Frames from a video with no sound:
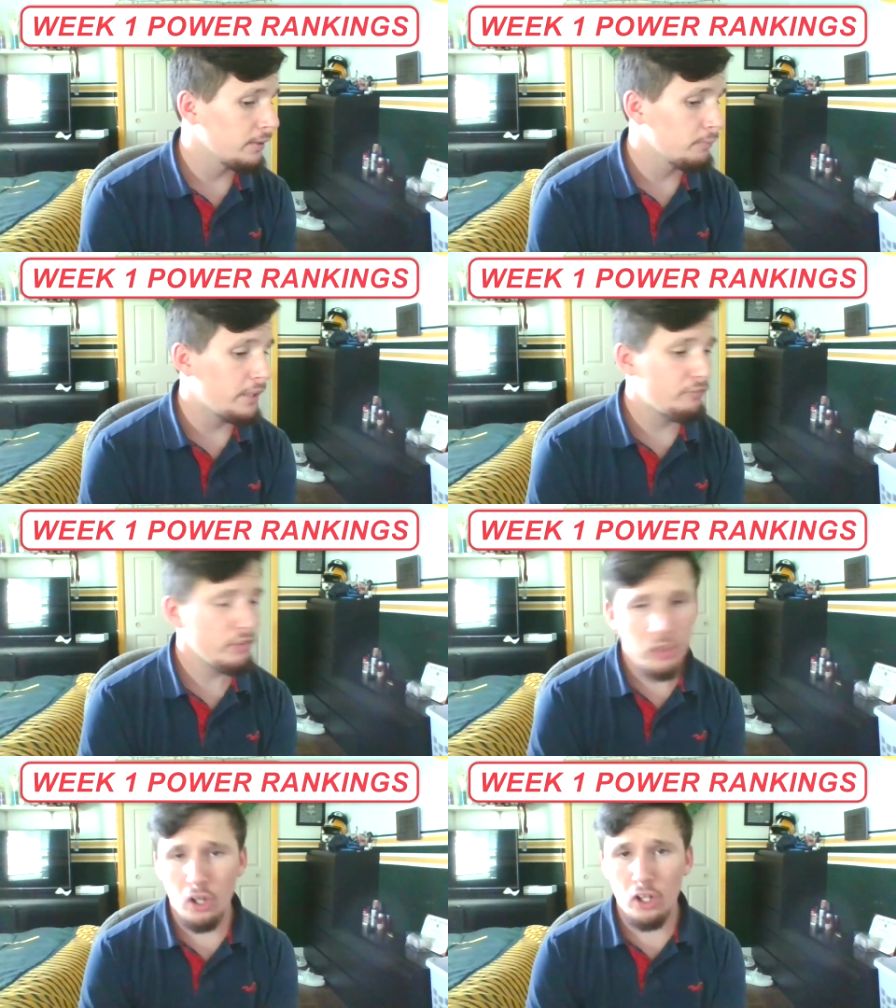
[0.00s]
If
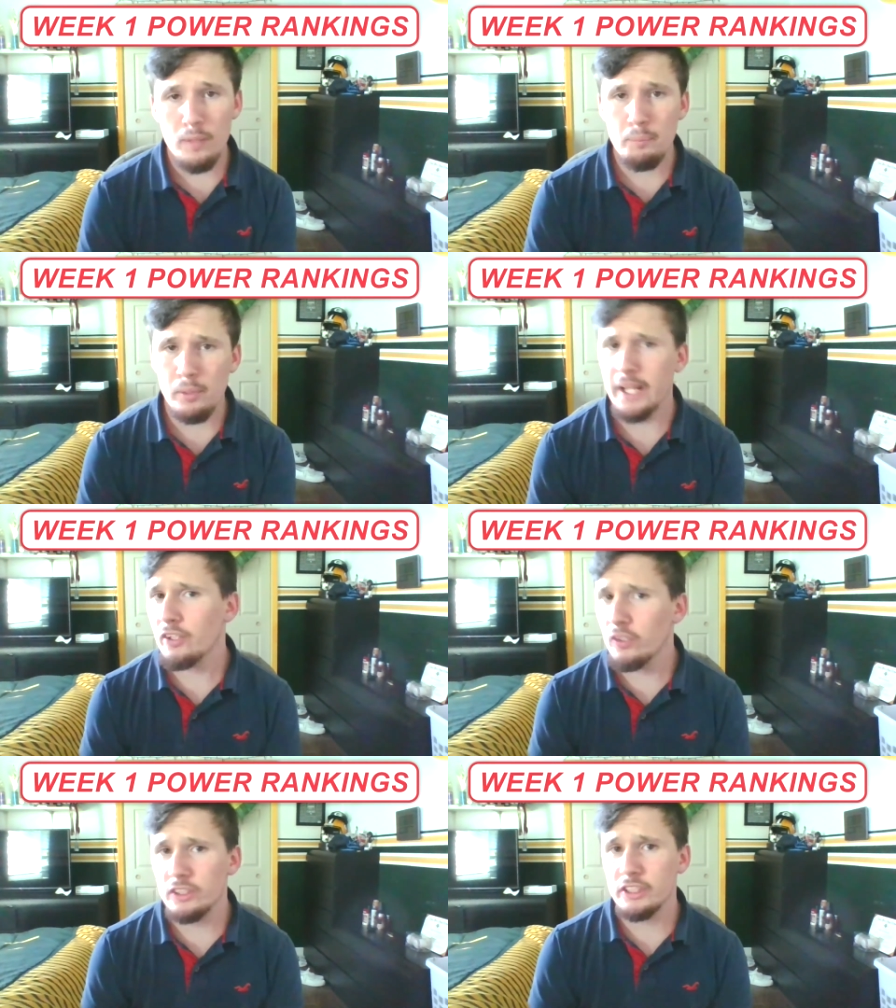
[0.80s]
you are brand
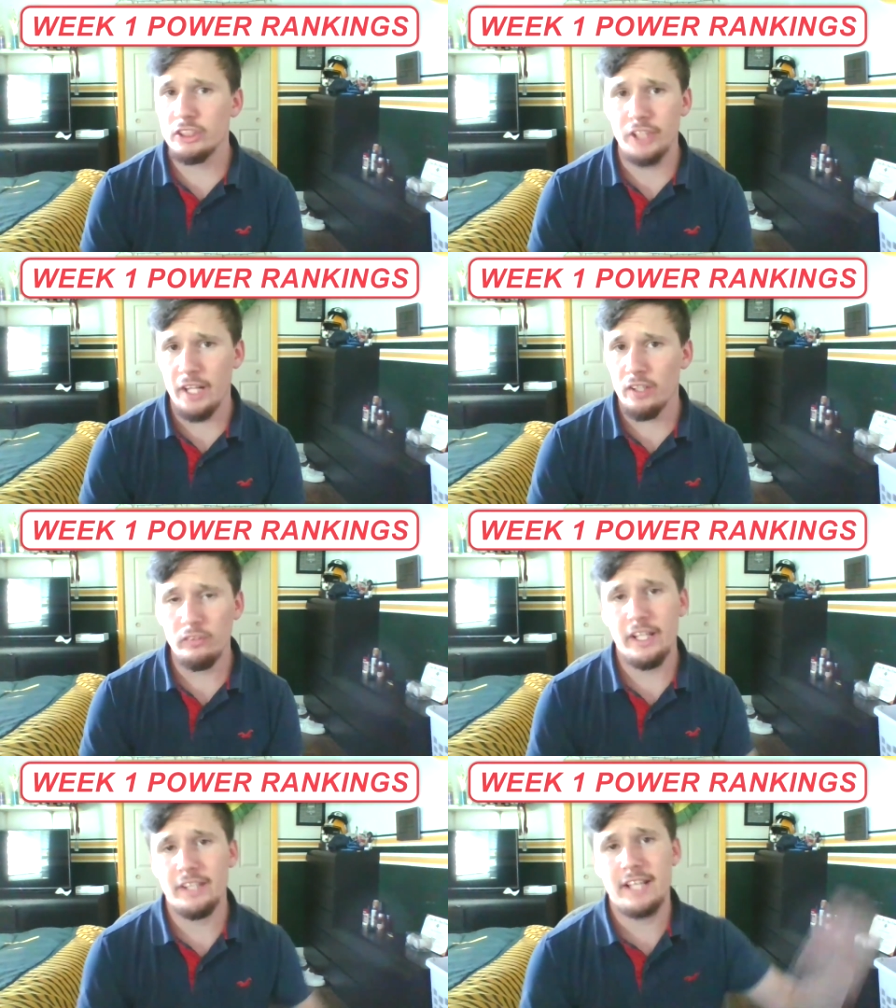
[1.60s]
new to this channel,
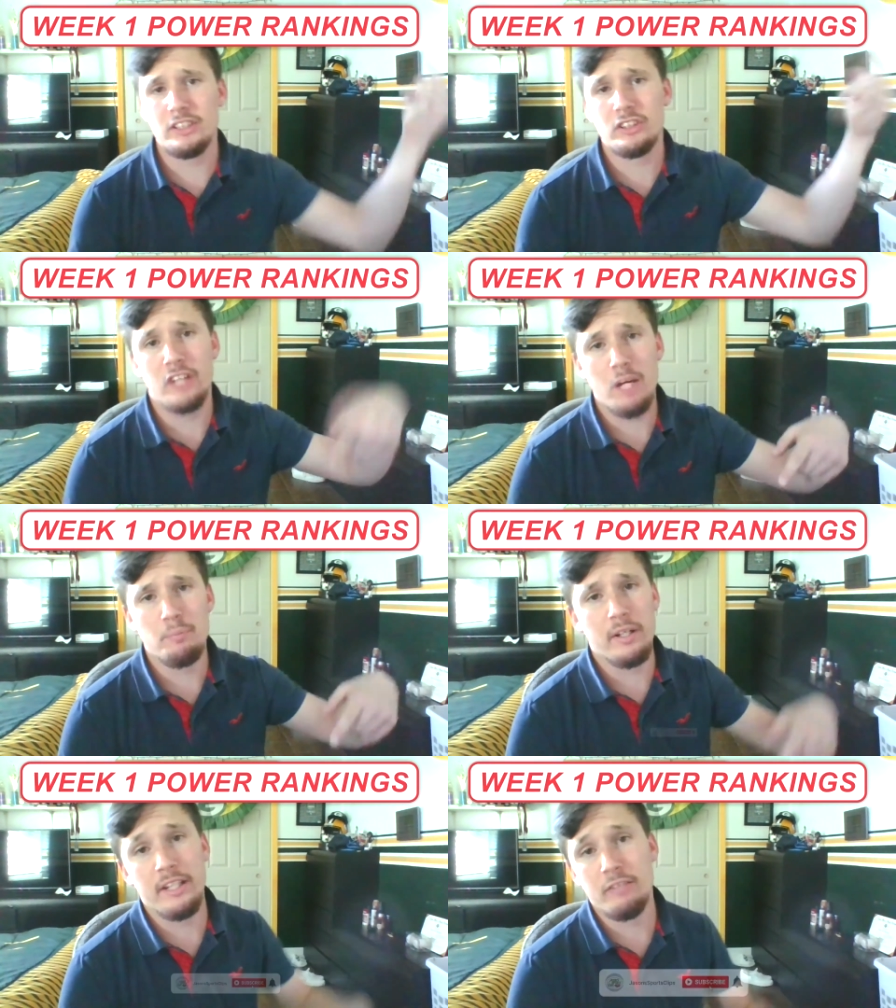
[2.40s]
hit that subscribe
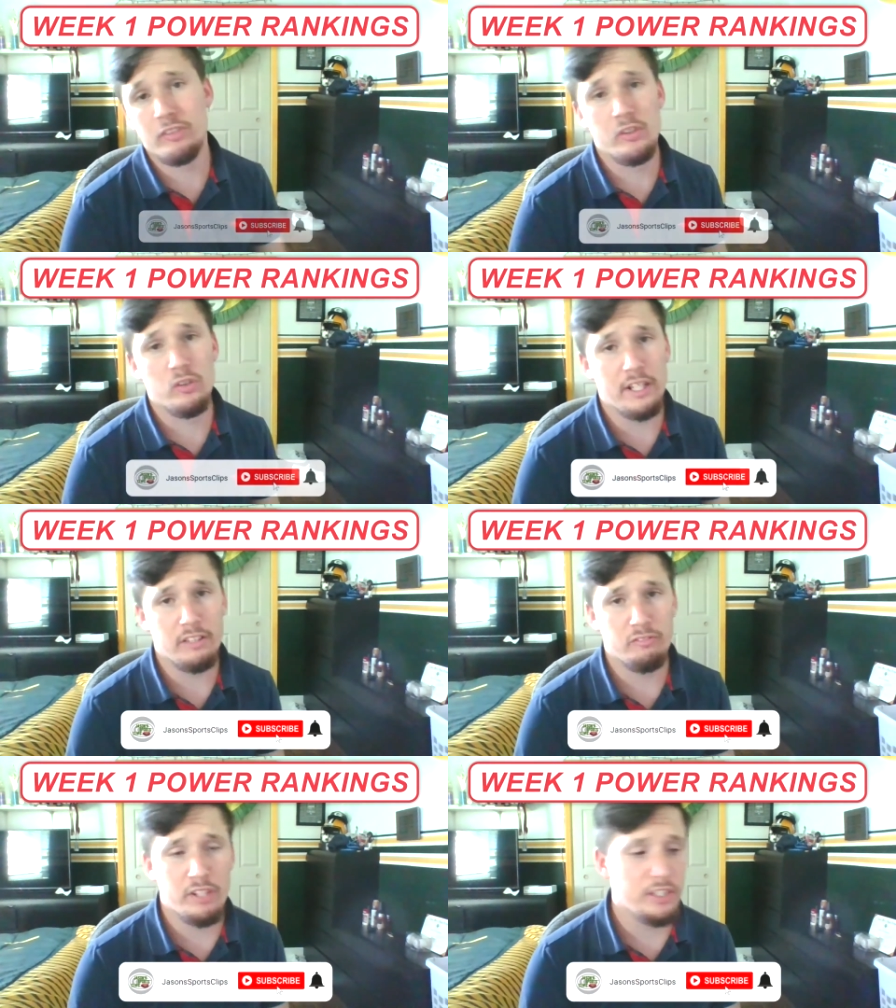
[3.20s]
button. If you do like
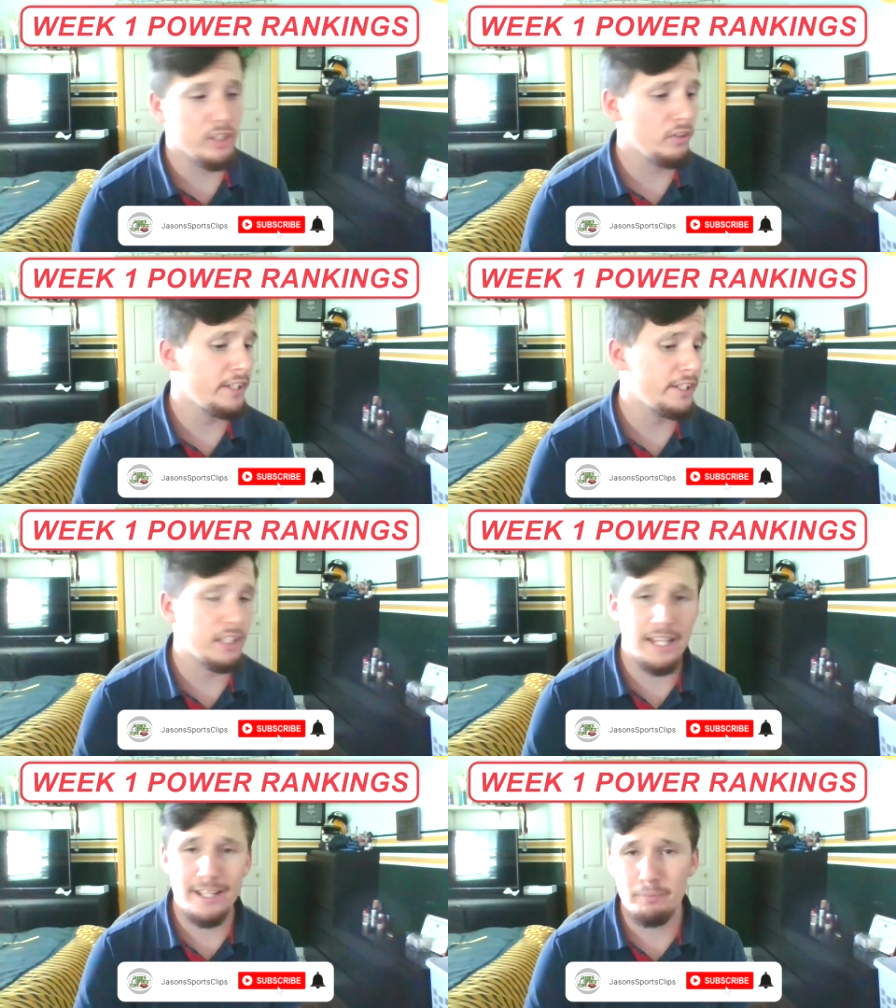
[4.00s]
the video, hit the
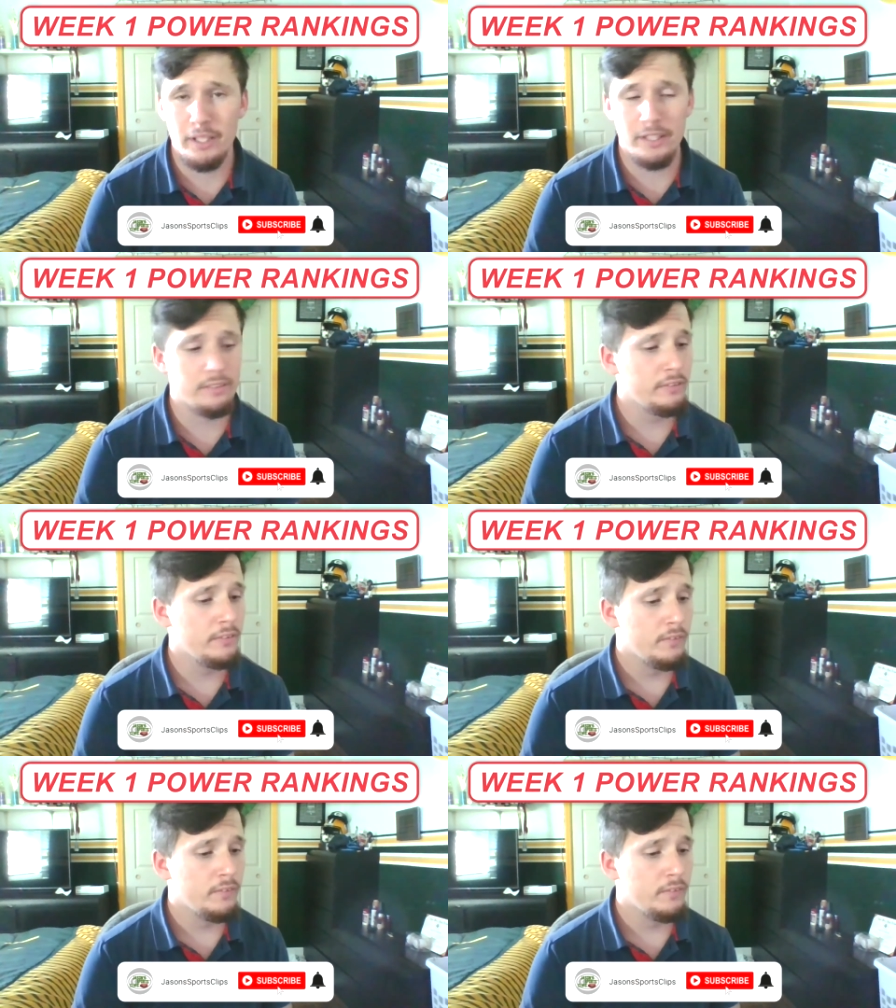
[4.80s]
like button.